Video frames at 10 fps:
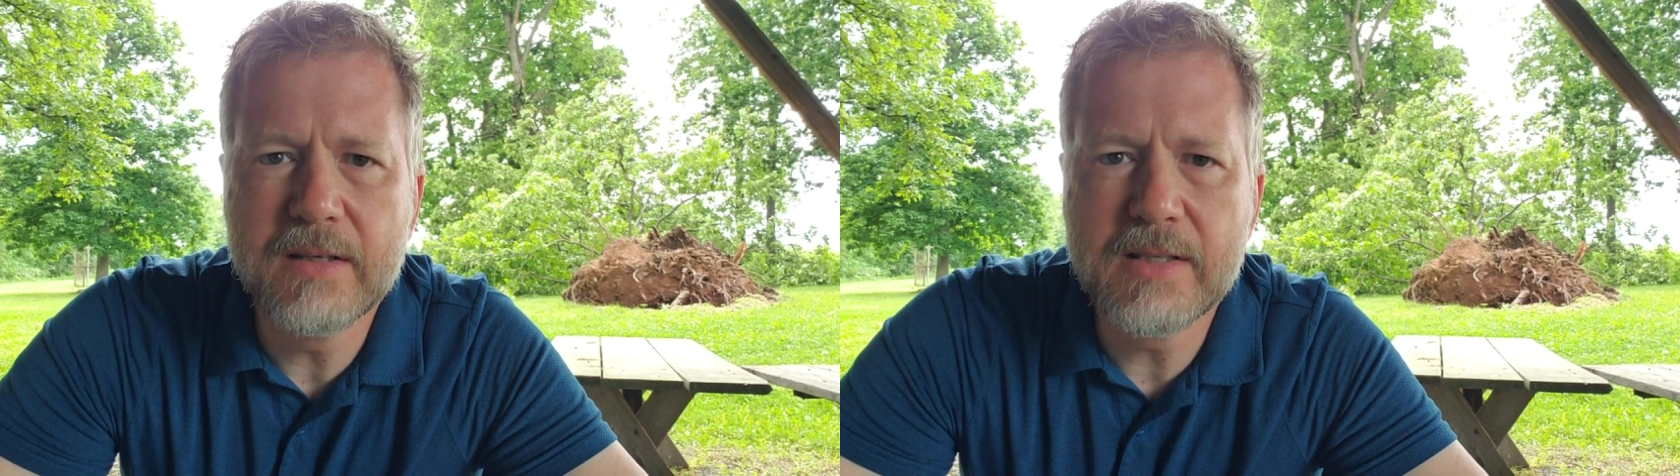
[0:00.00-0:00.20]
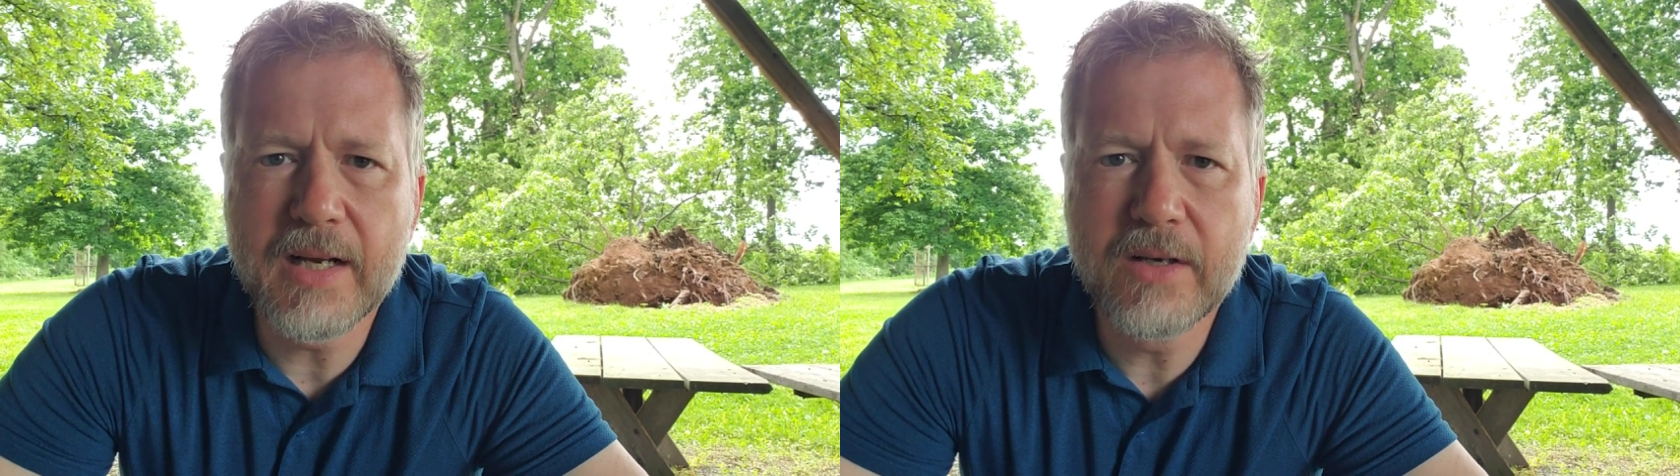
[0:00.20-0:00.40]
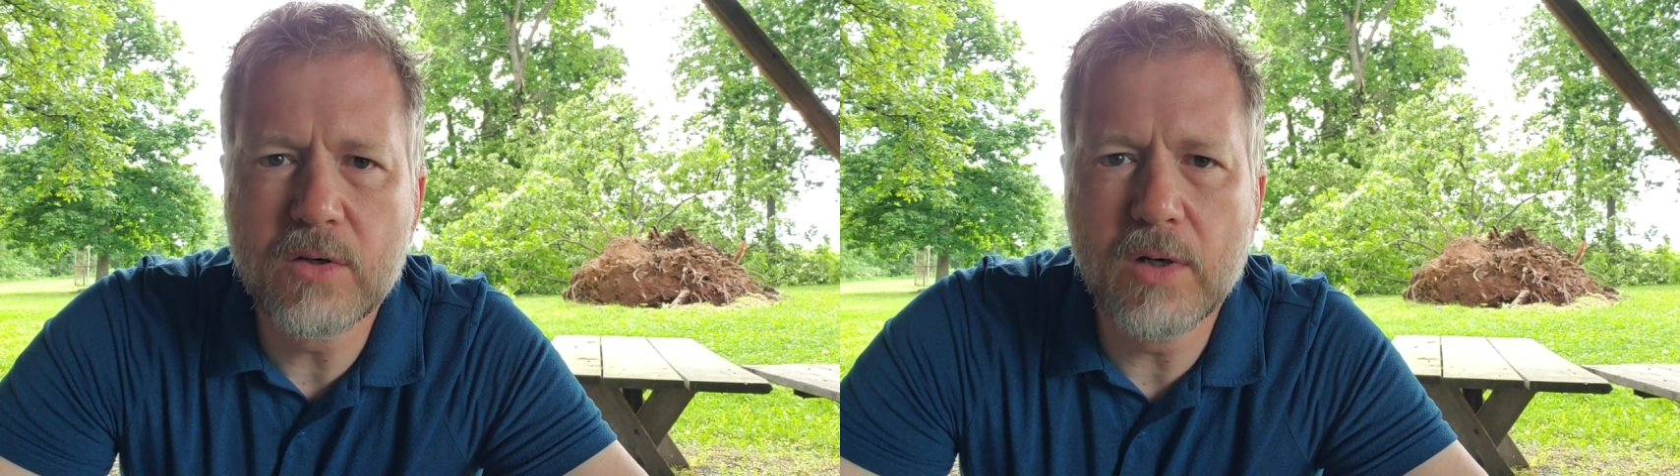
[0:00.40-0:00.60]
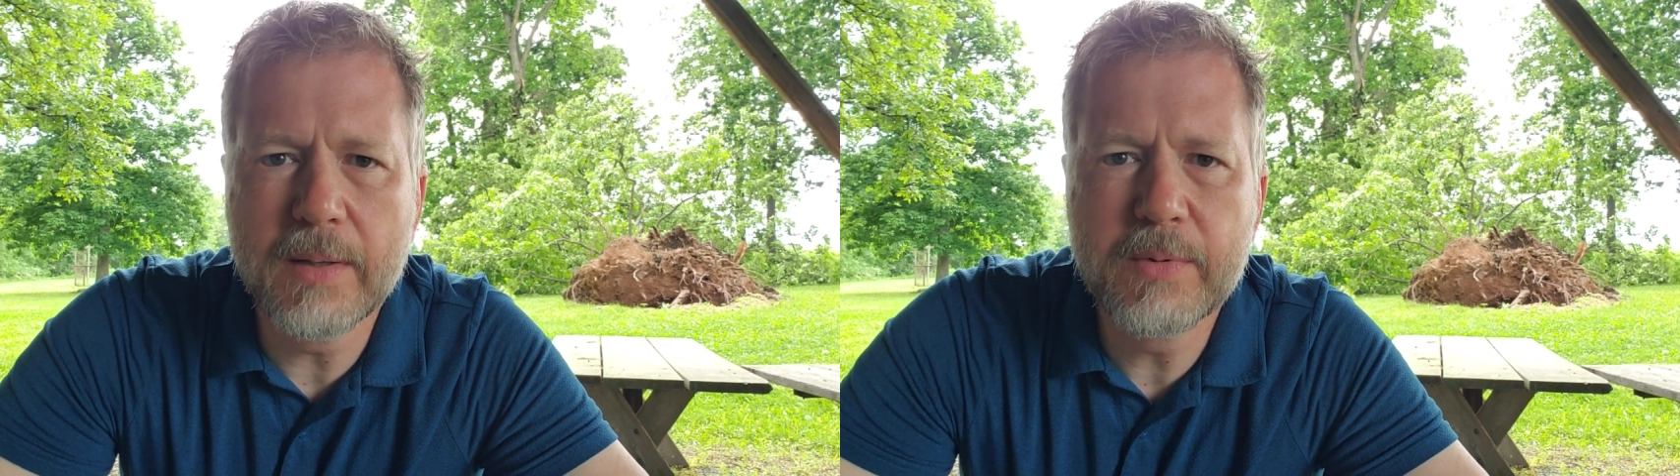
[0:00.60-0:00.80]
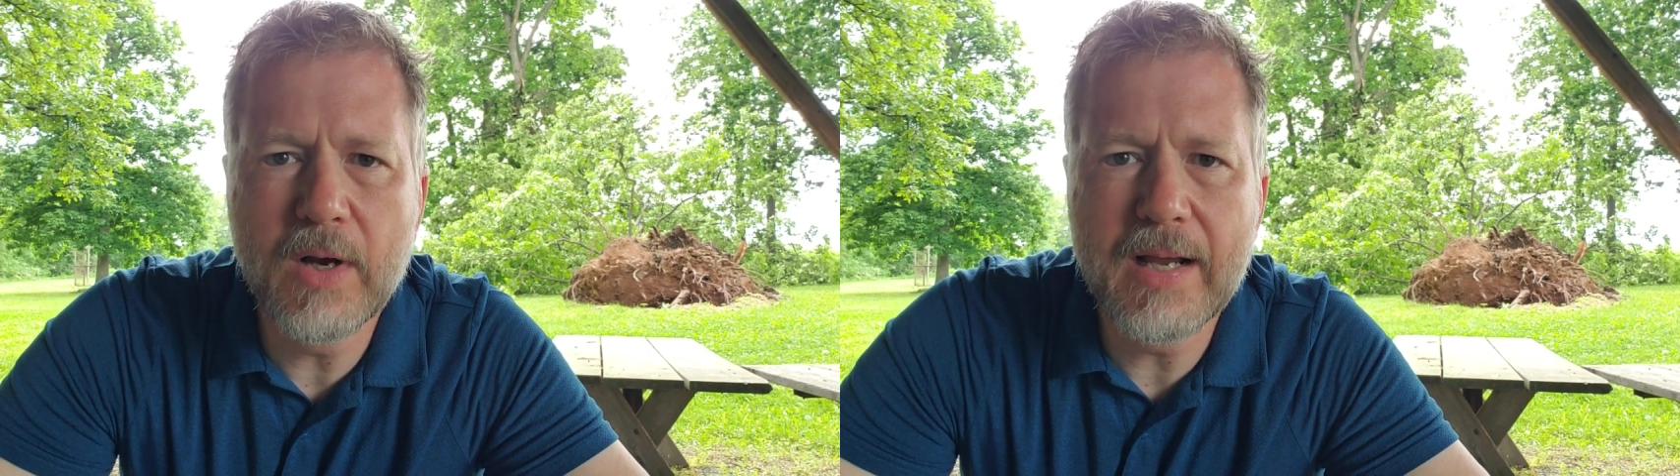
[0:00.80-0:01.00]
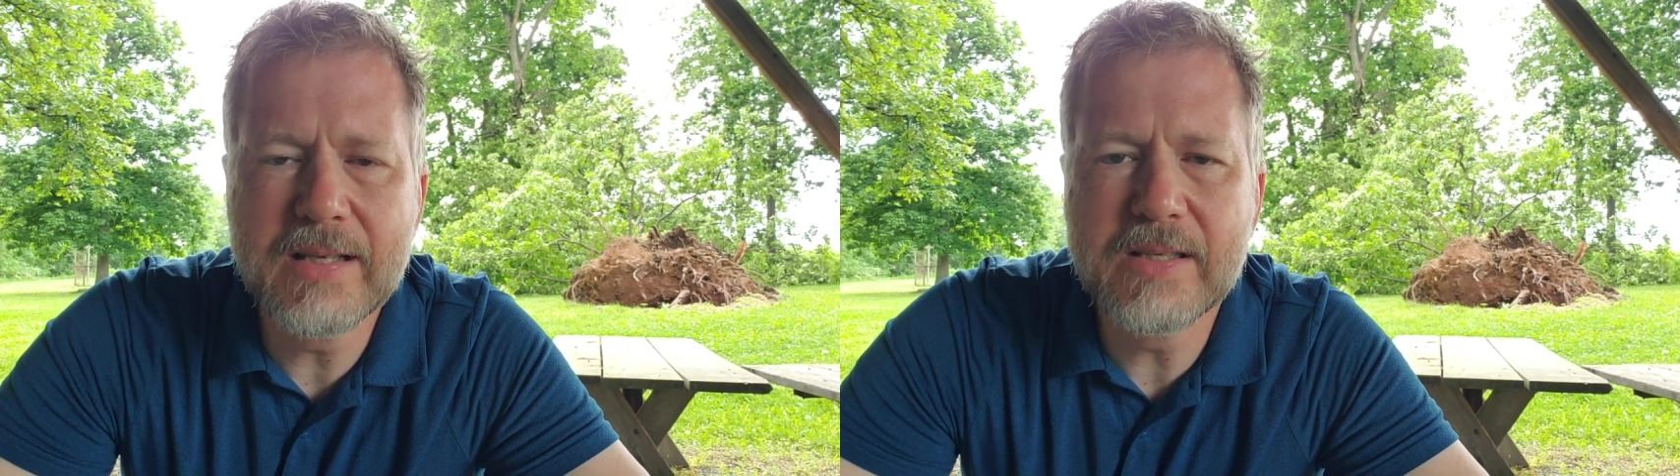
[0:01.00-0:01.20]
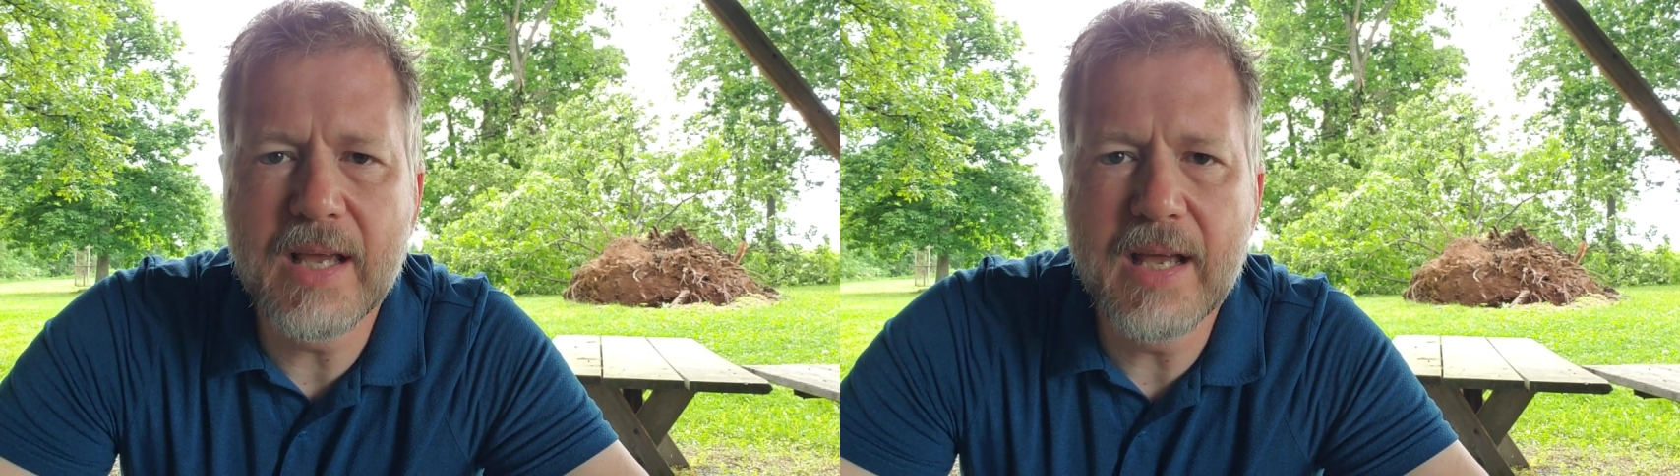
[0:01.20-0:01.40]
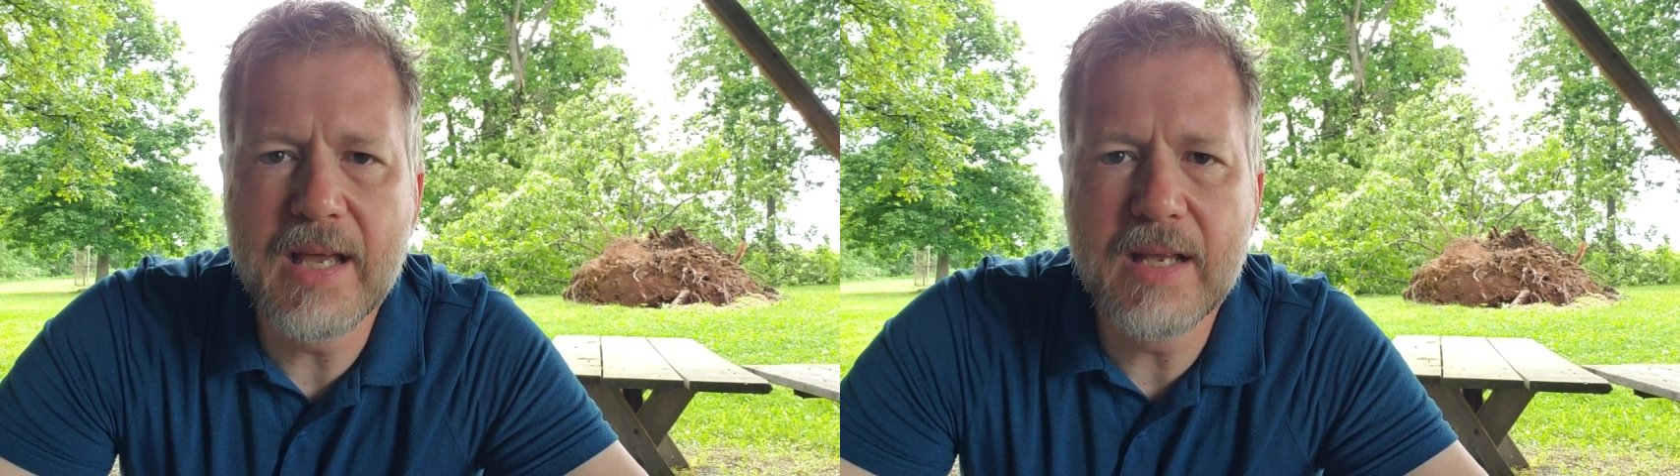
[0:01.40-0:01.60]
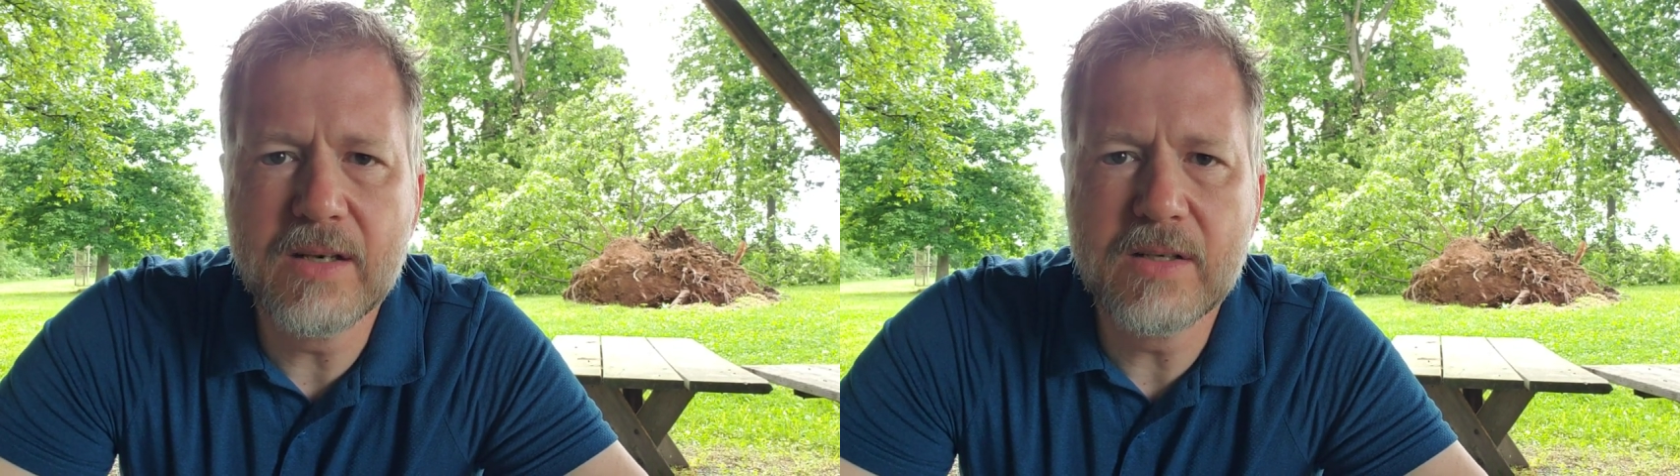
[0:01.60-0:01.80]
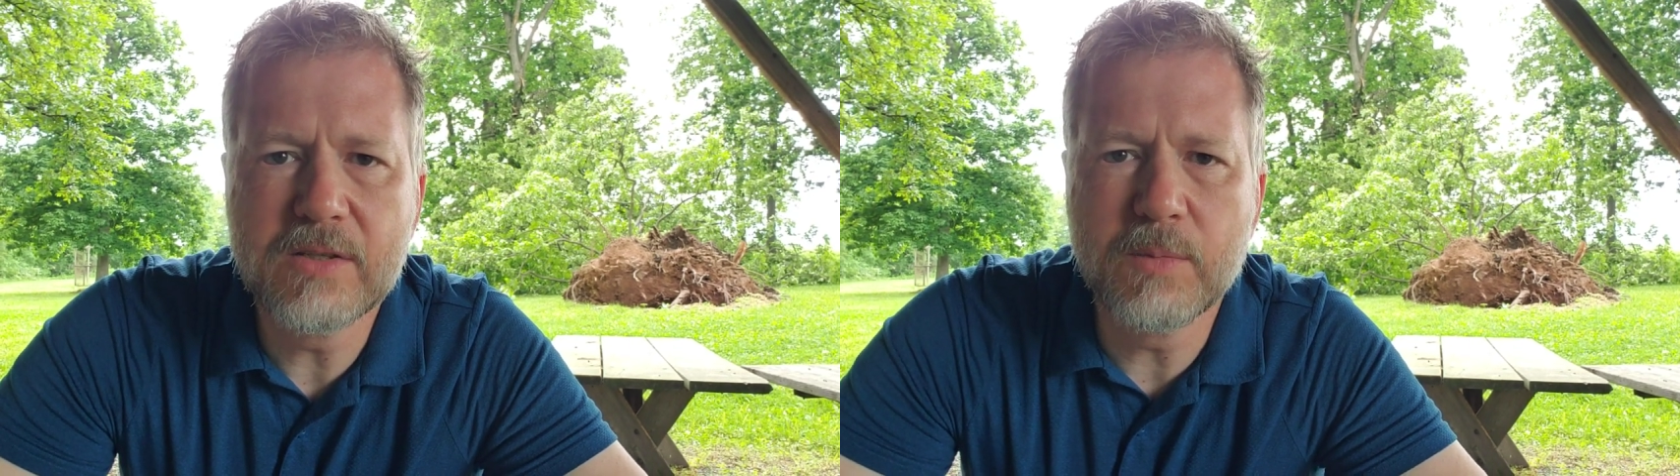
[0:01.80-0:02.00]
technical upgrades
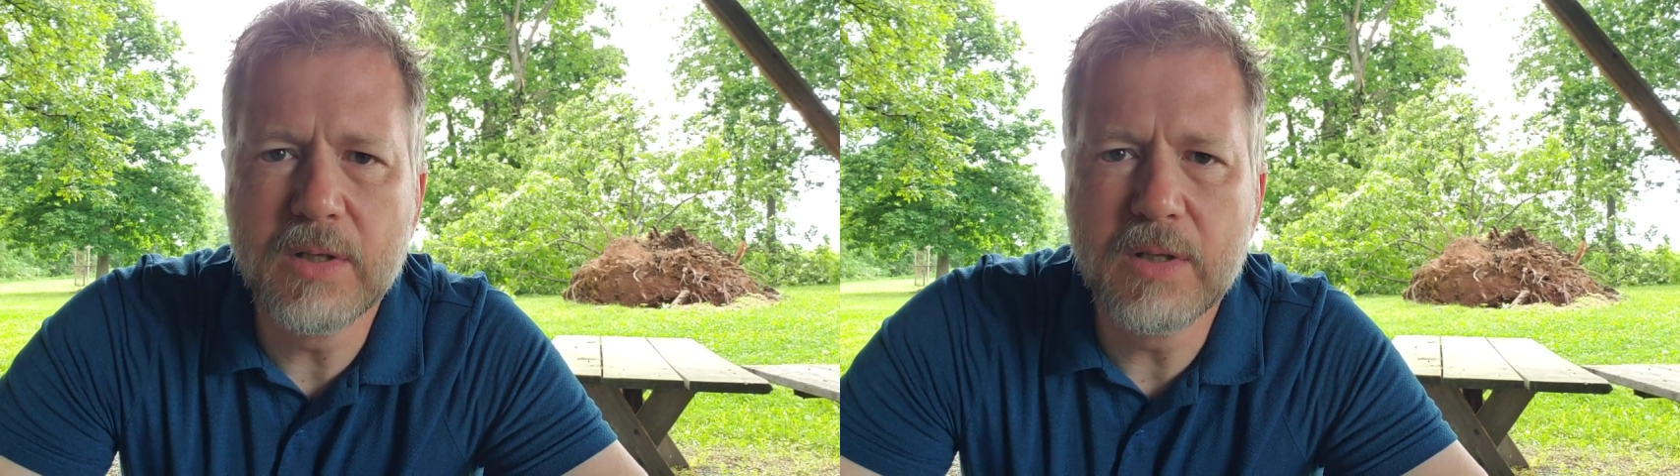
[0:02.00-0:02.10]
and some